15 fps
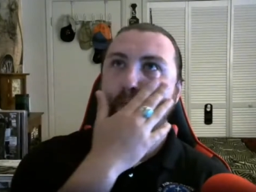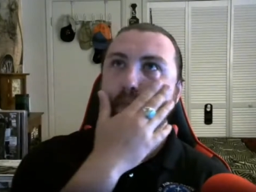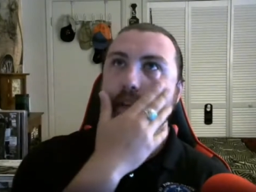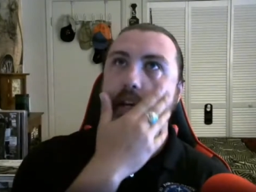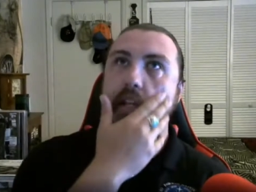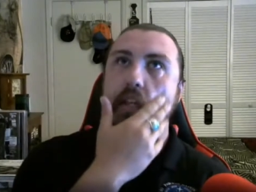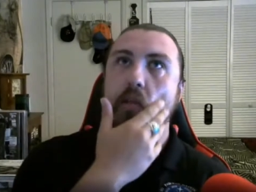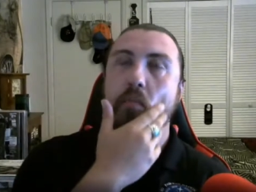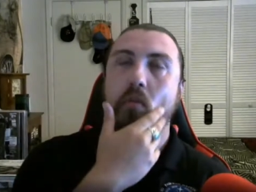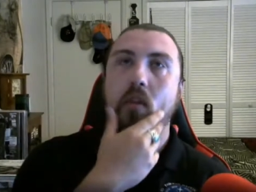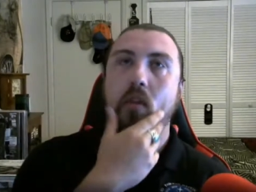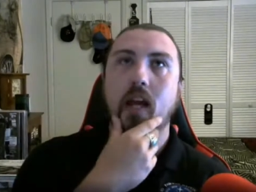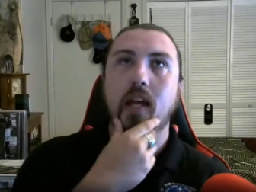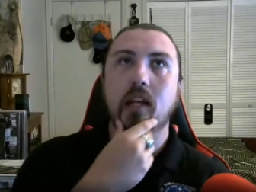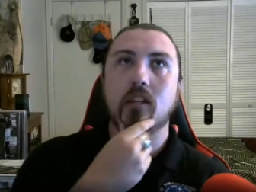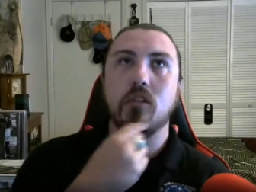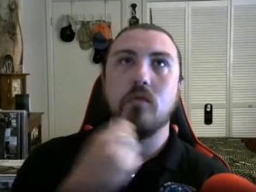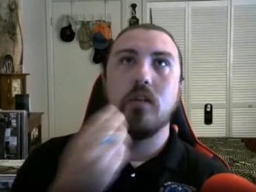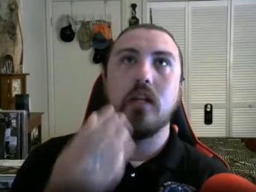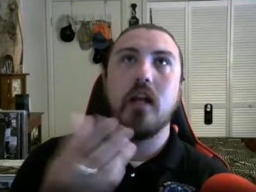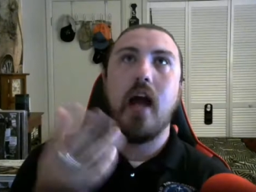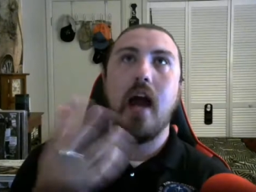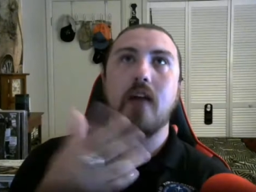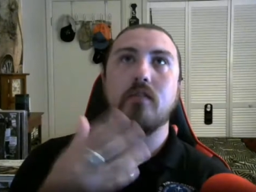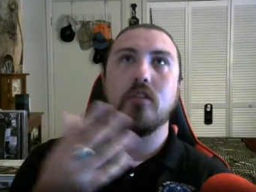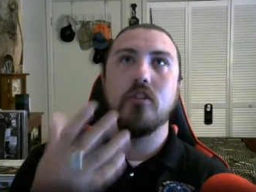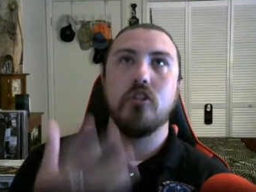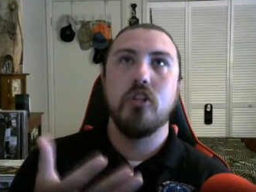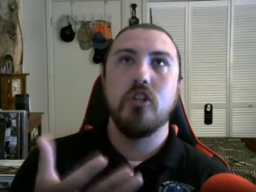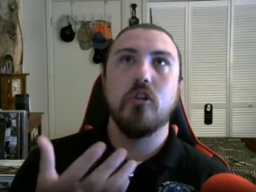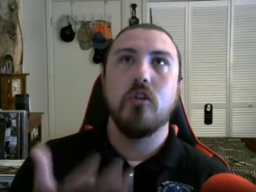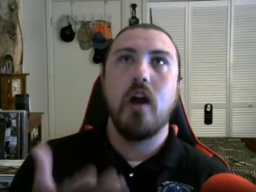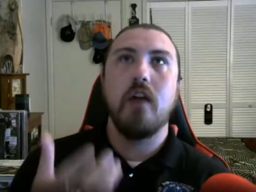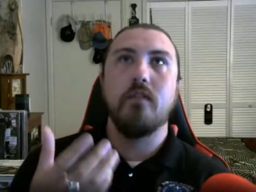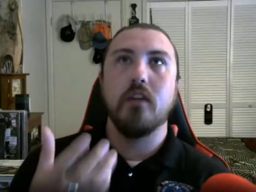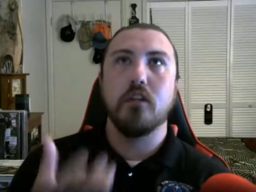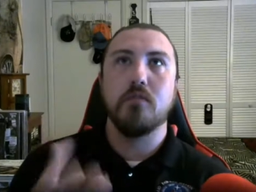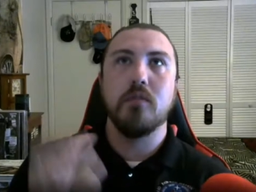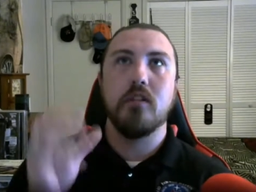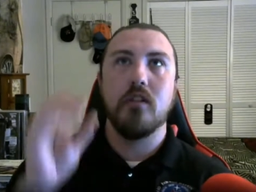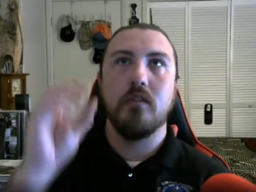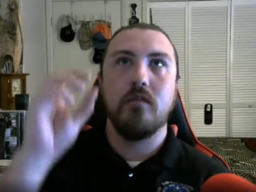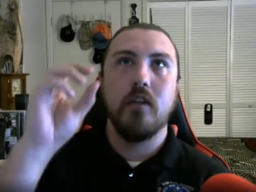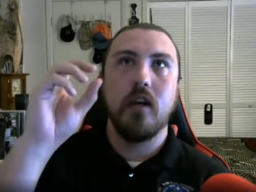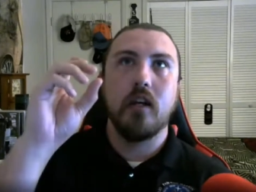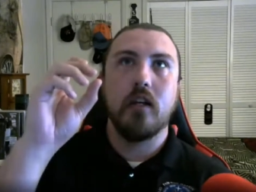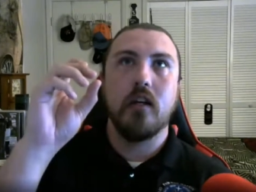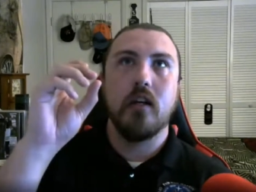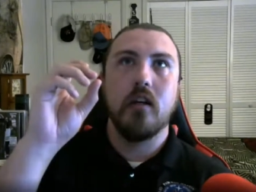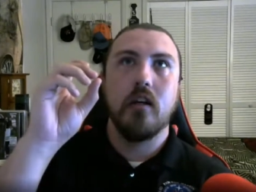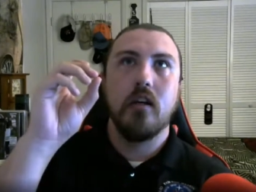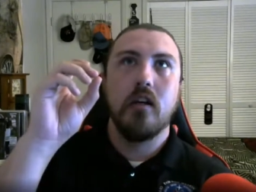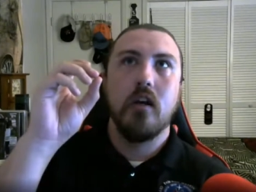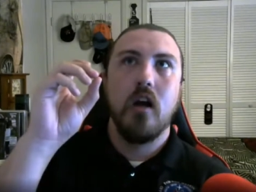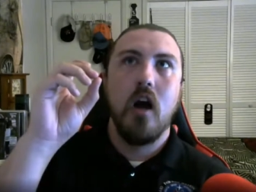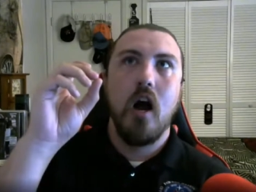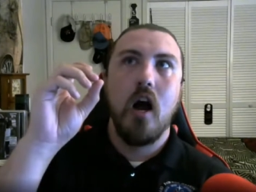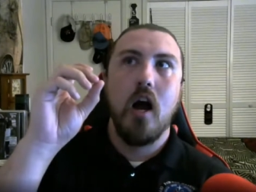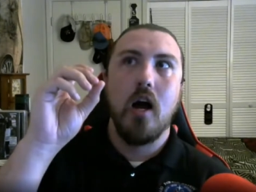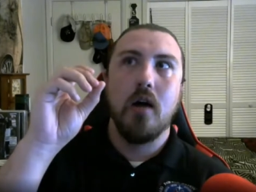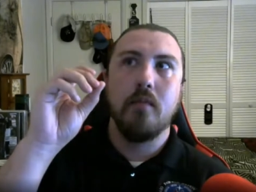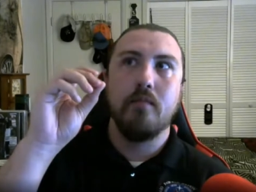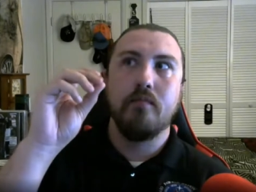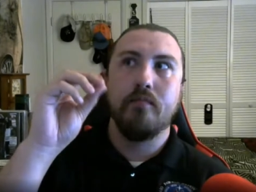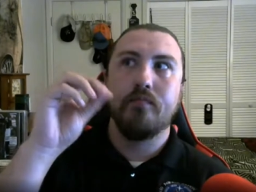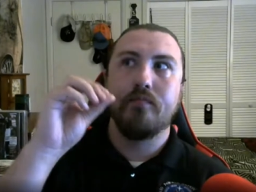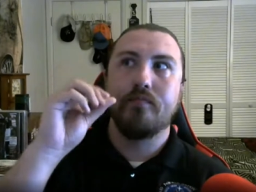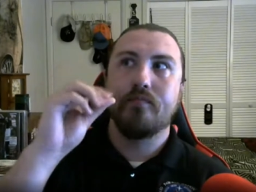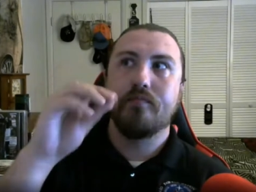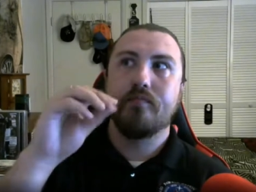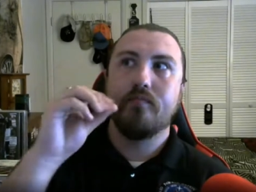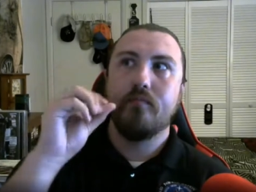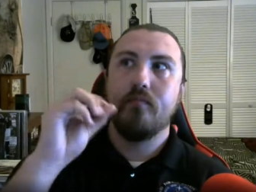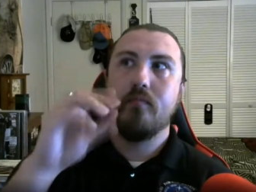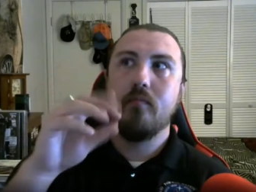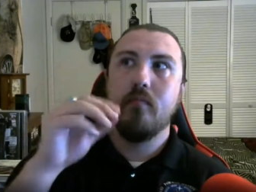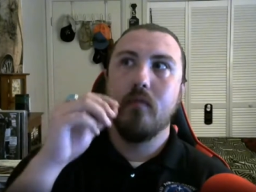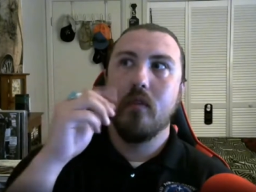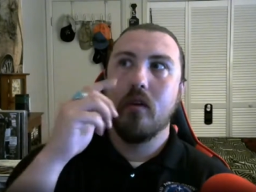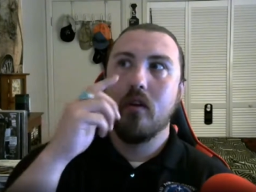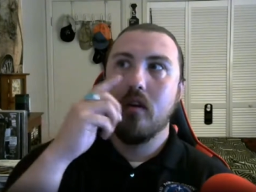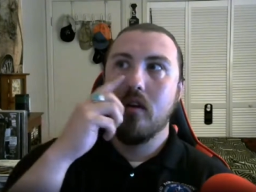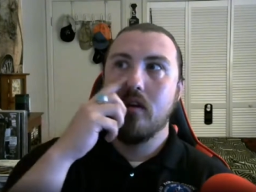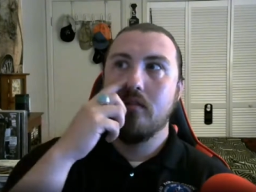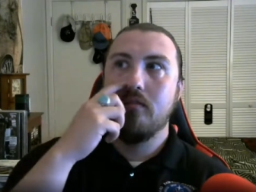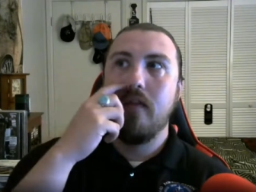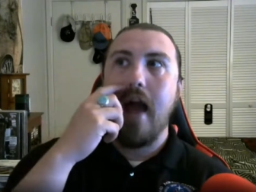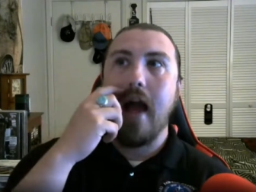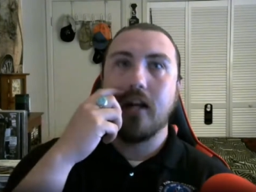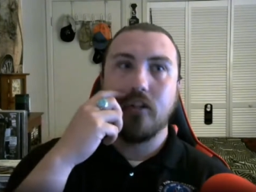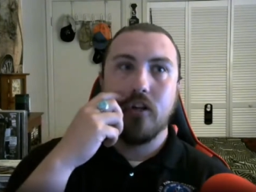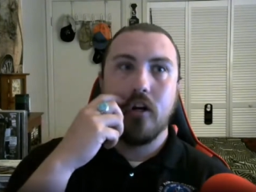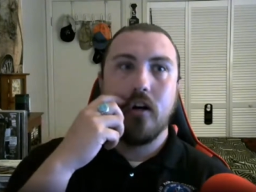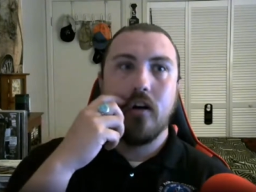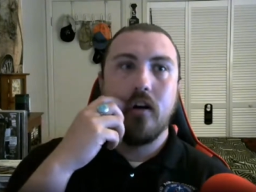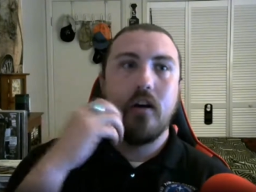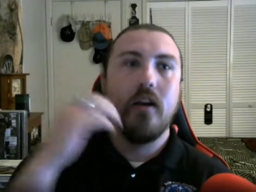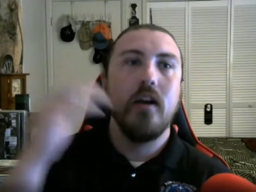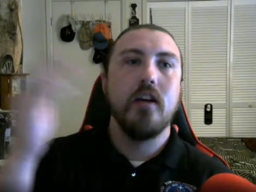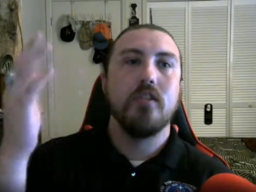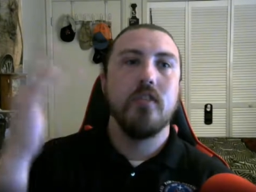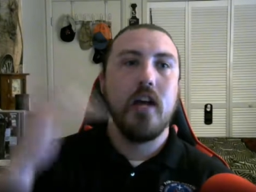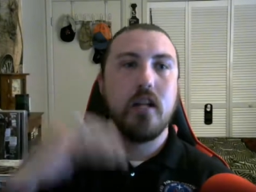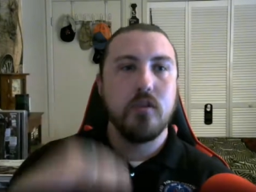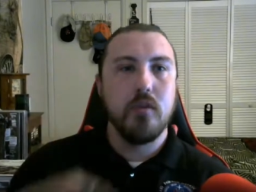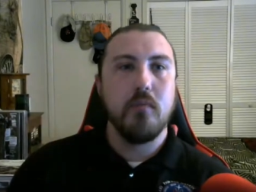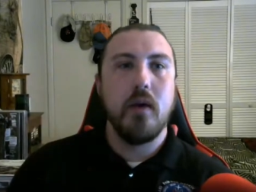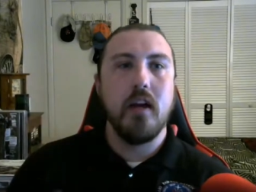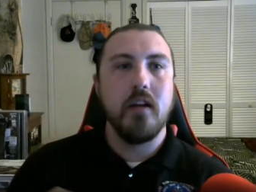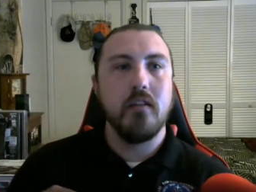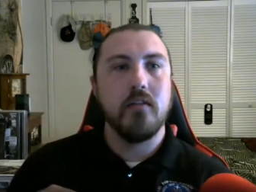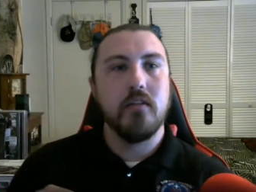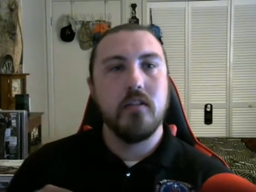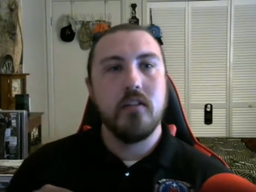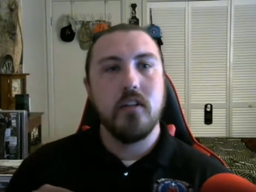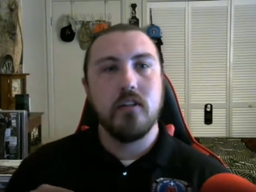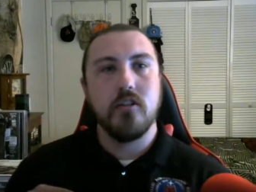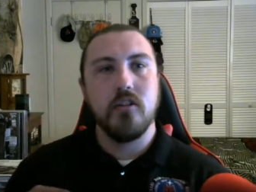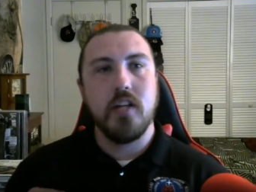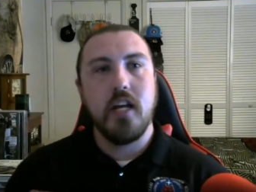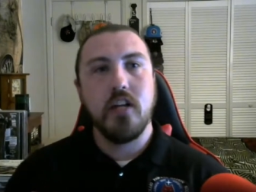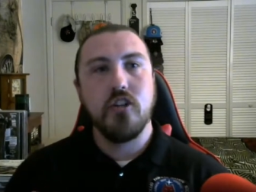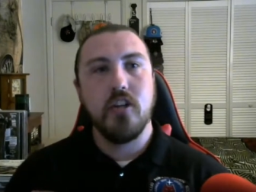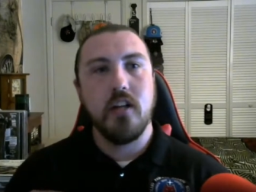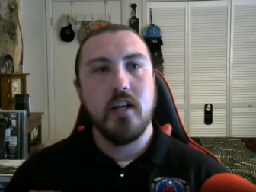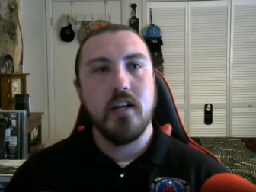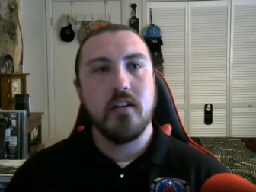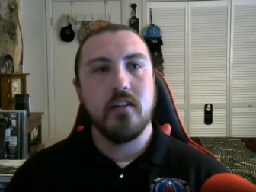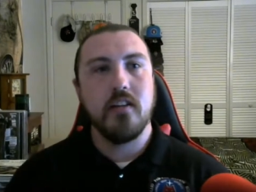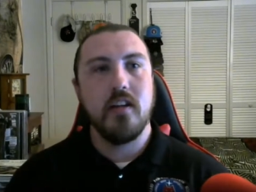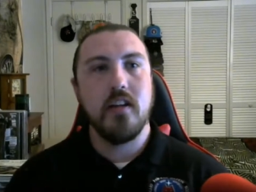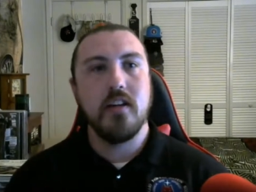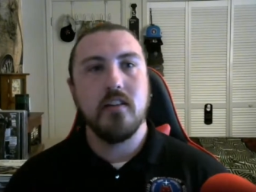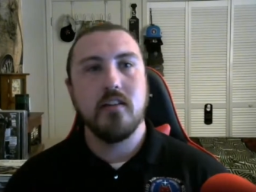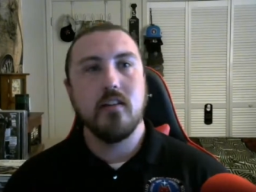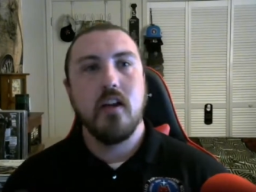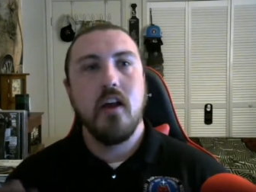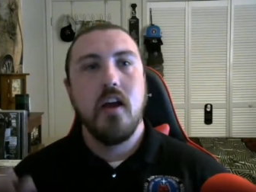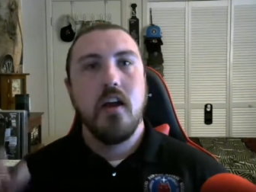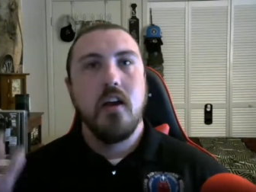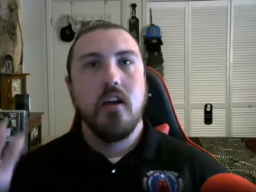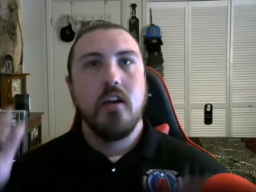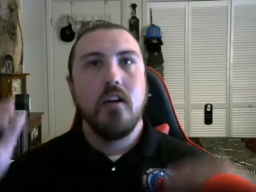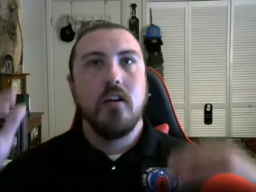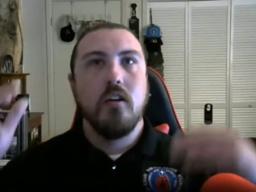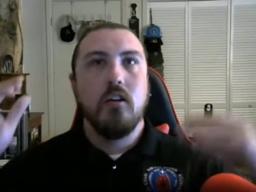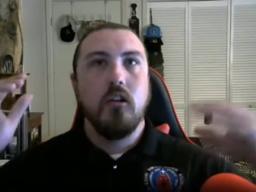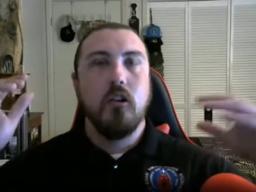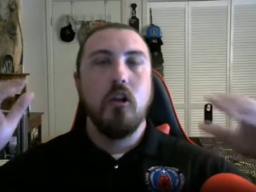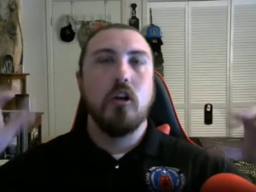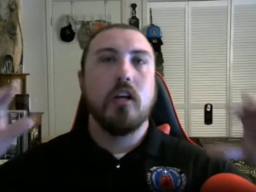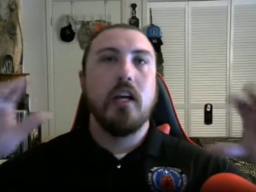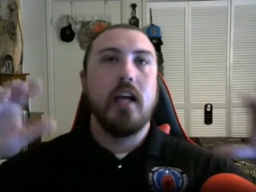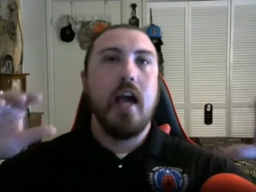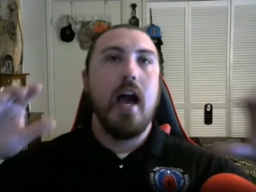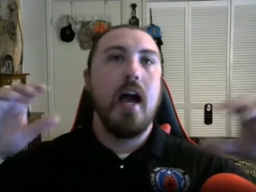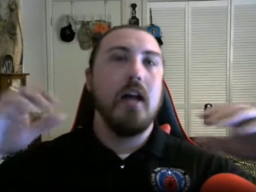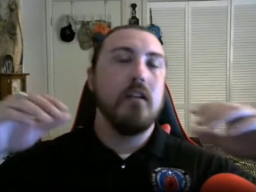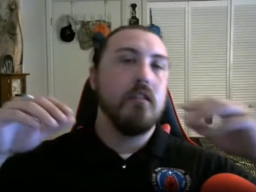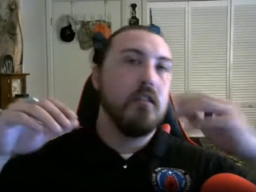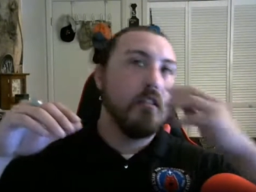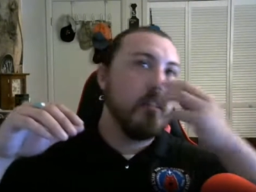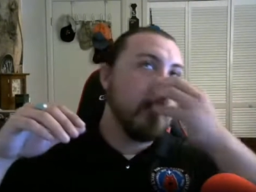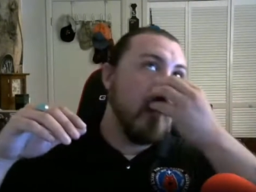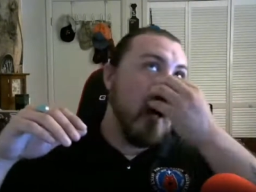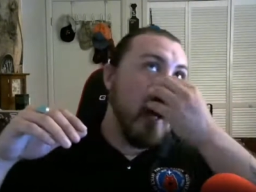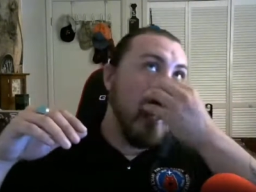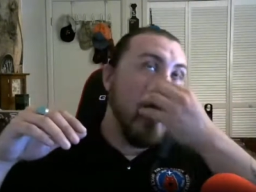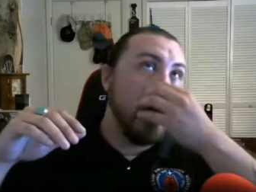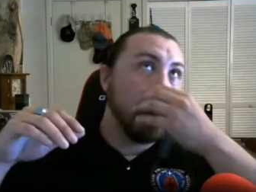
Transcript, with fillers: in the plains, you need to have a geographic specific um, factor. So that's what my dissertation is is looking at uh,